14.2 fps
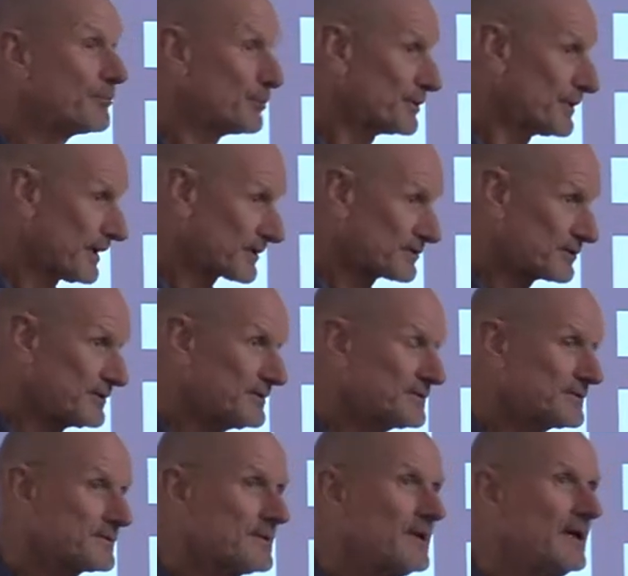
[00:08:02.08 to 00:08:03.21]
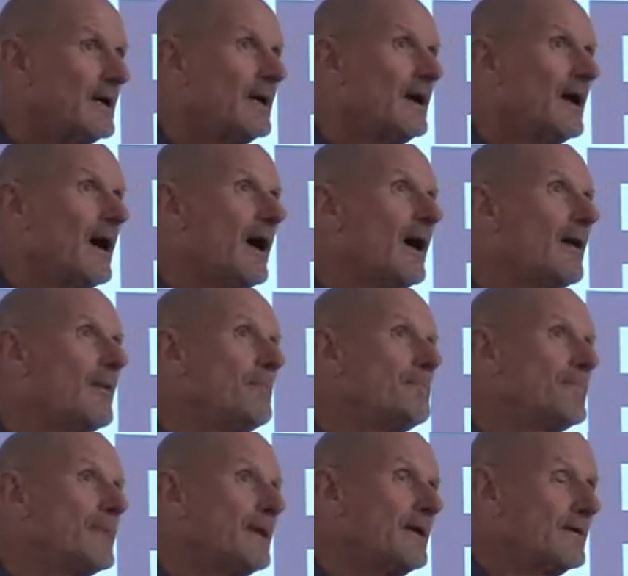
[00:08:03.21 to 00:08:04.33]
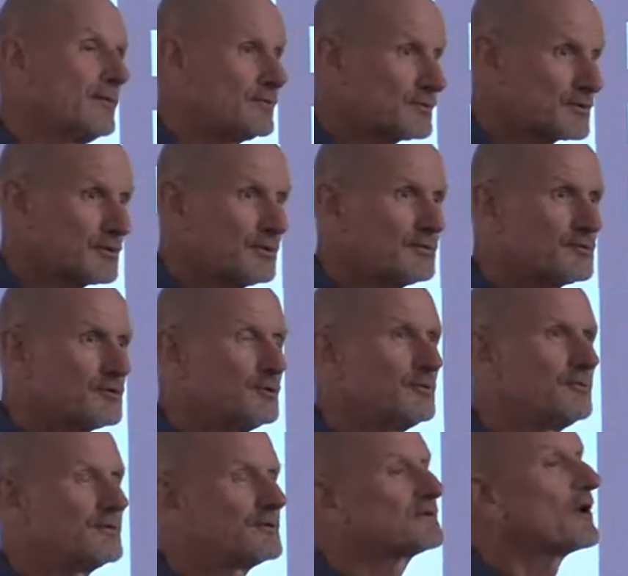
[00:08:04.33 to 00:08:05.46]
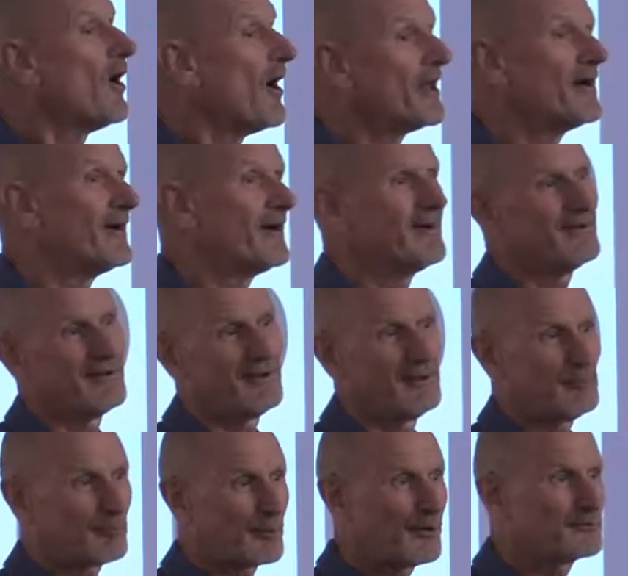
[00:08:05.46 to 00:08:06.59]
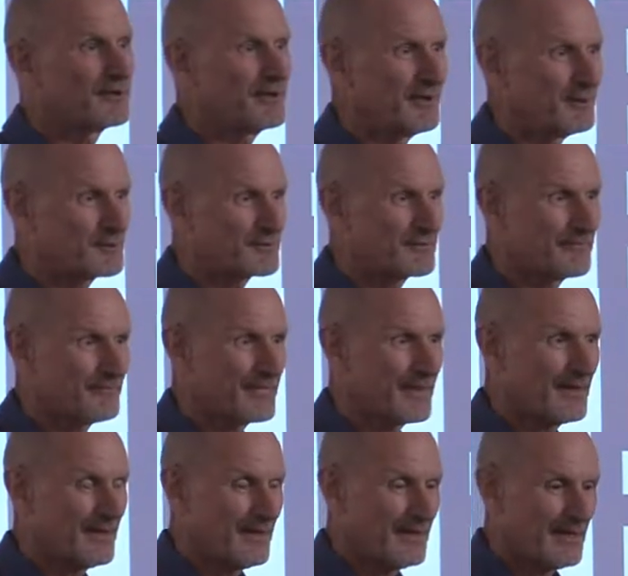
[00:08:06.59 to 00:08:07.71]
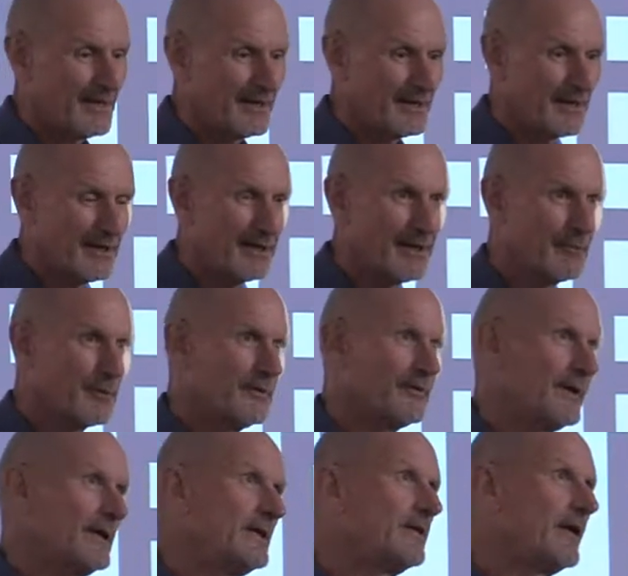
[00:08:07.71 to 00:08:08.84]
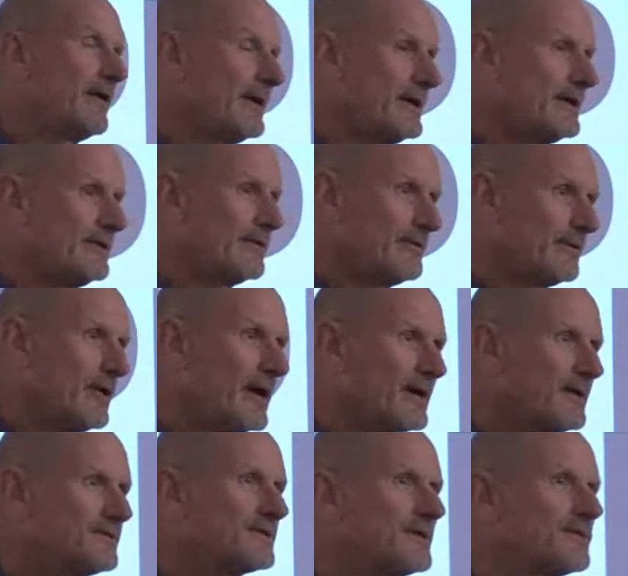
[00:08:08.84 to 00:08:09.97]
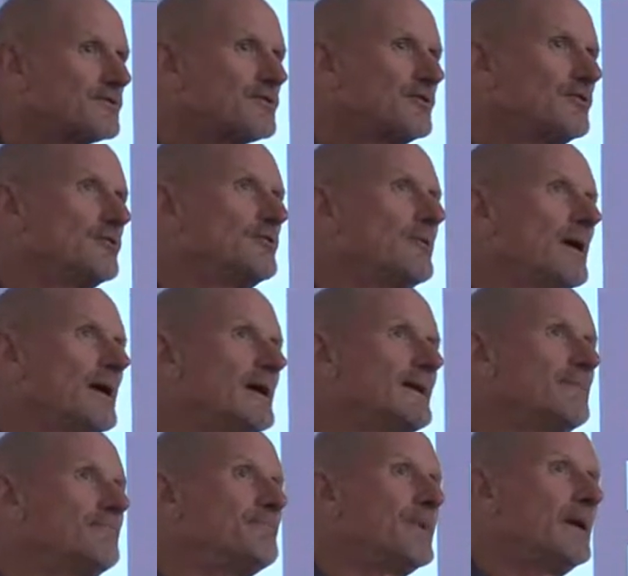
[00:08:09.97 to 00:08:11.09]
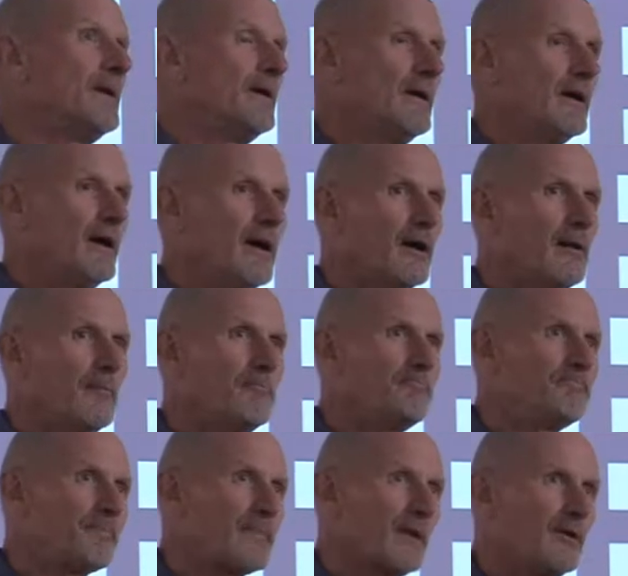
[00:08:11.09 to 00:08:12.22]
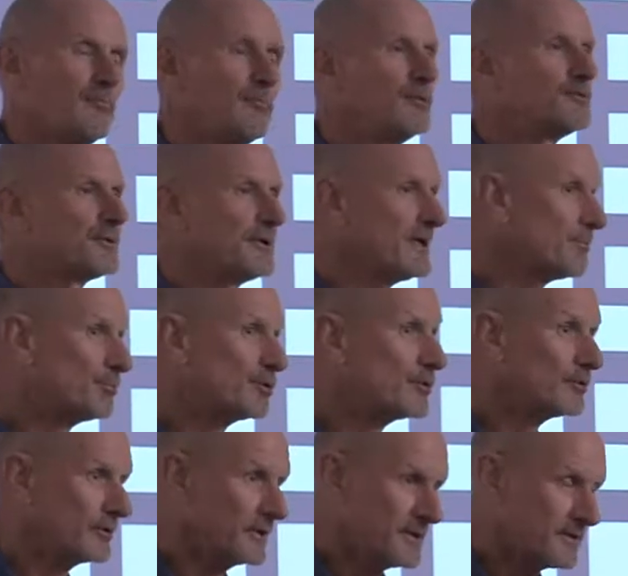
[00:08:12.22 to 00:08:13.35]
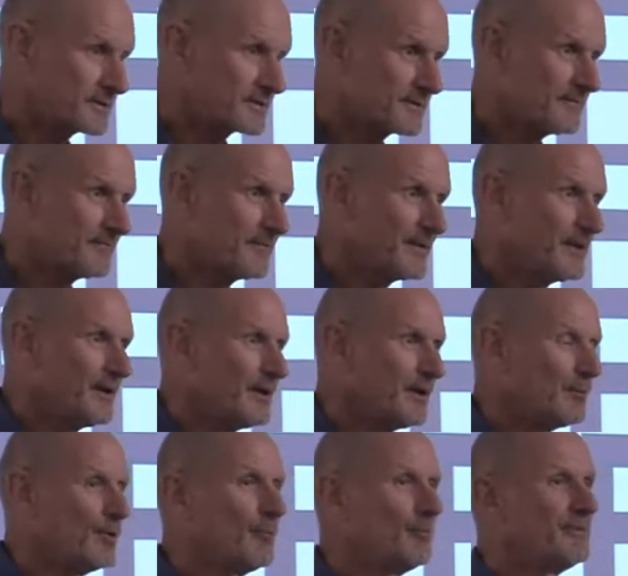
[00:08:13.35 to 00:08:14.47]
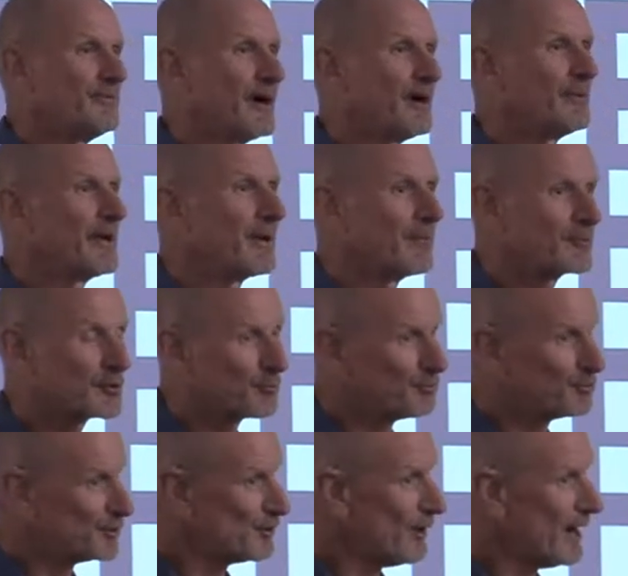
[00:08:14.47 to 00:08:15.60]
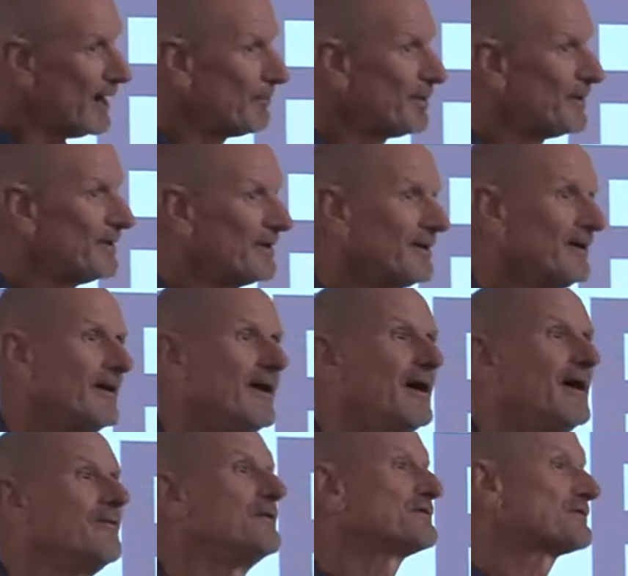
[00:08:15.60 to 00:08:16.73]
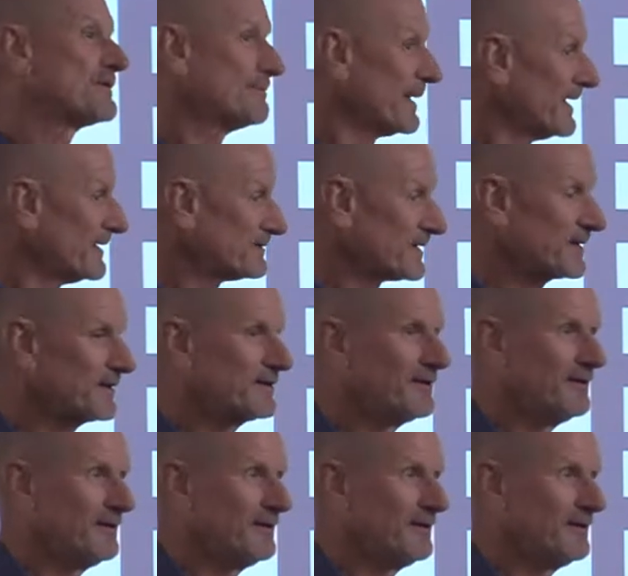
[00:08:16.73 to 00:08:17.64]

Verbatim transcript: productions um, to, to designer proteins. In, other words, he, li he likens it to um, um, boutique breweries. We'll be, they'll be able to brew up this amazing